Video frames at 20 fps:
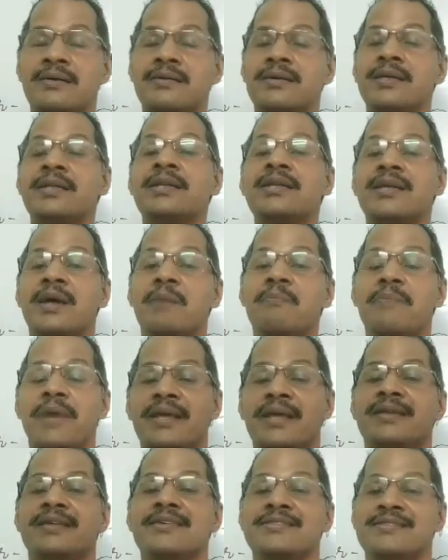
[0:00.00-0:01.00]

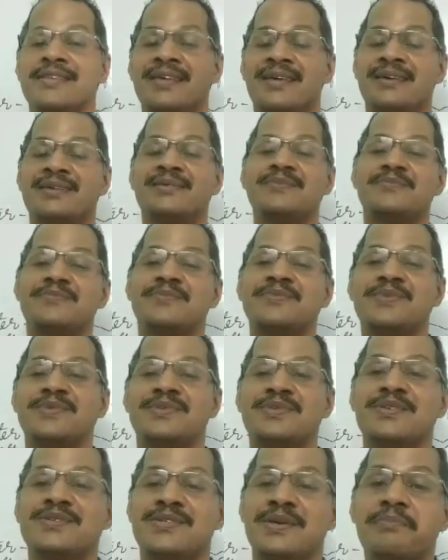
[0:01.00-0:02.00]
incomplete is there.
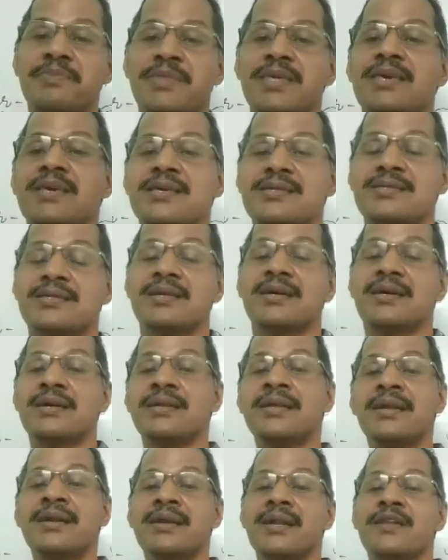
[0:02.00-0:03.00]
So something is
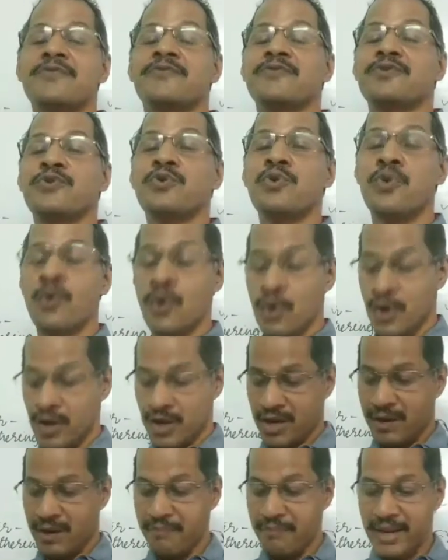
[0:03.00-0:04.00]
needed to
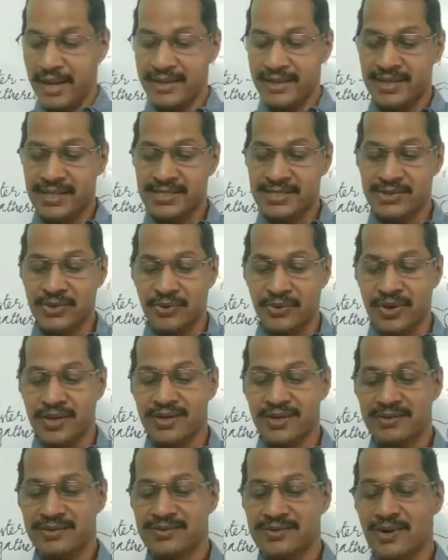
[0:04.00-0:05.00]
complete the
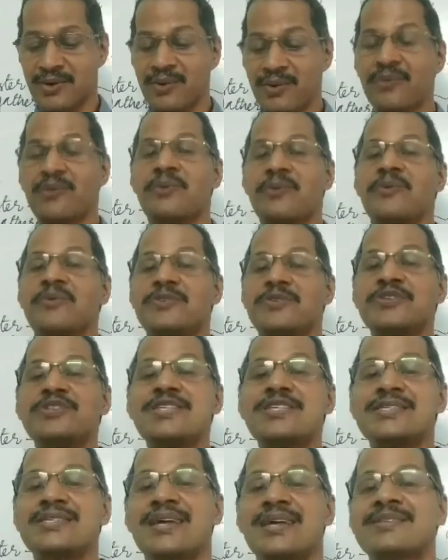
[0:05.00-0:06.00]
story. So this
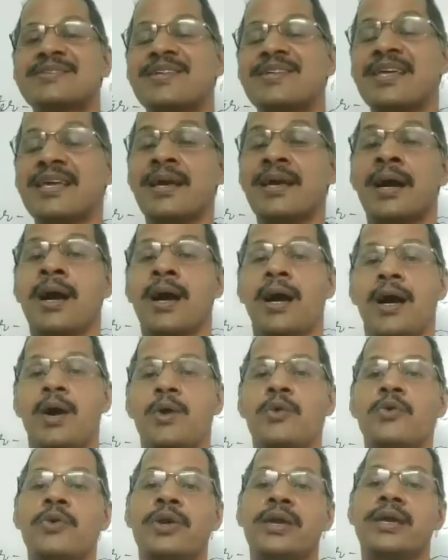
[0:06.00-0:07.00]
is actually
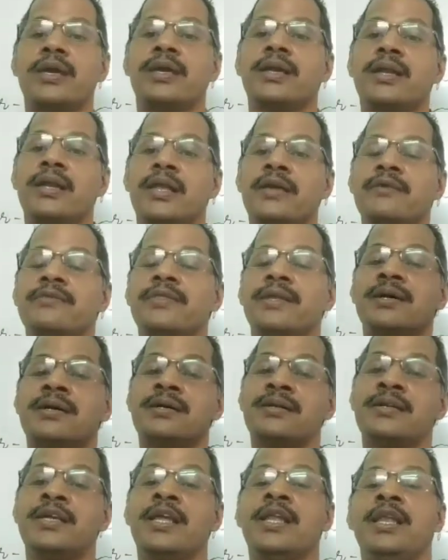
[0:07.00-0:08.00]
how he leave
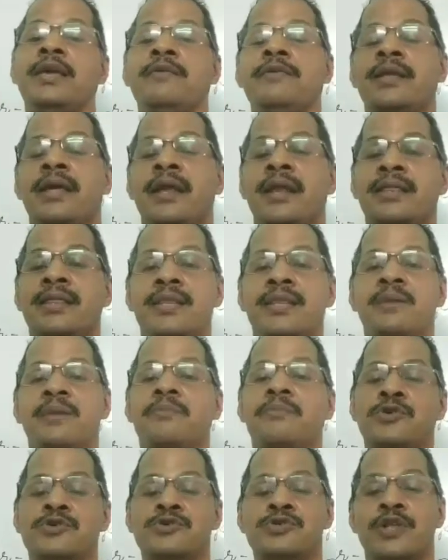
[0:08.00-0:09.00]
Narendra
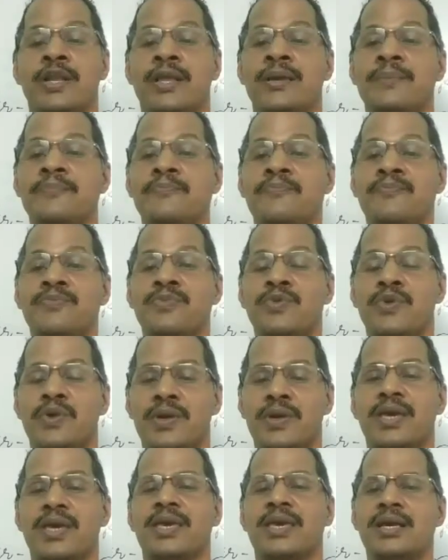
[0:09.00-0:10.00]
mostly.
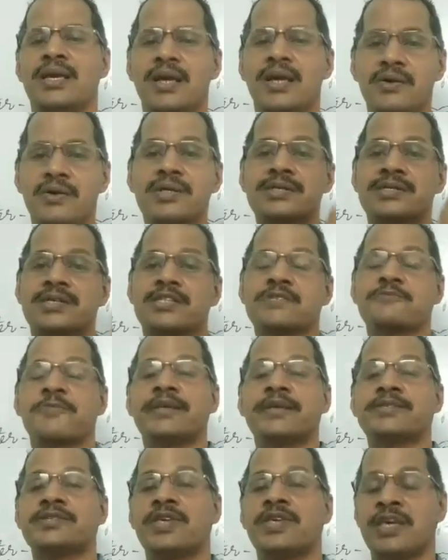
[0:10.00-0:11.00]
Okay, on a
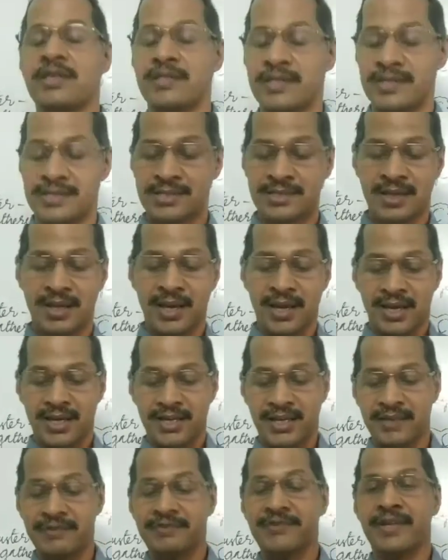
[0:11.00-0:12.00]
suspense he just
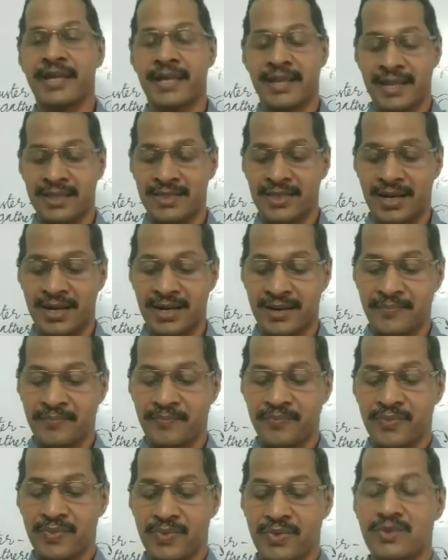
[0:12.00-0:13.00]
leave Narendra.
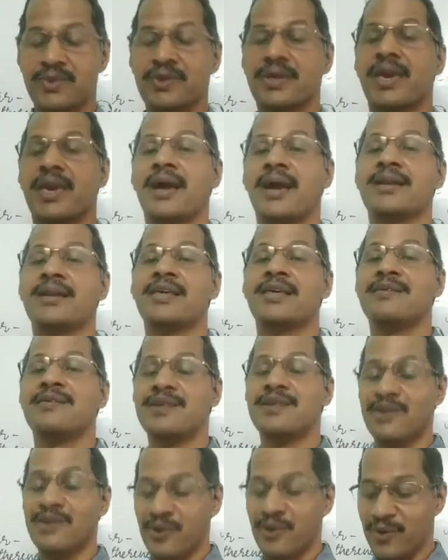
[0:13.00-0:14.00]
Okay, and he
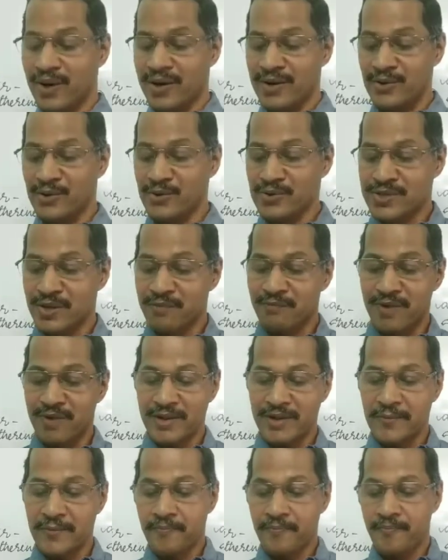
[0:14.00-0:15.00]
will go and do some work.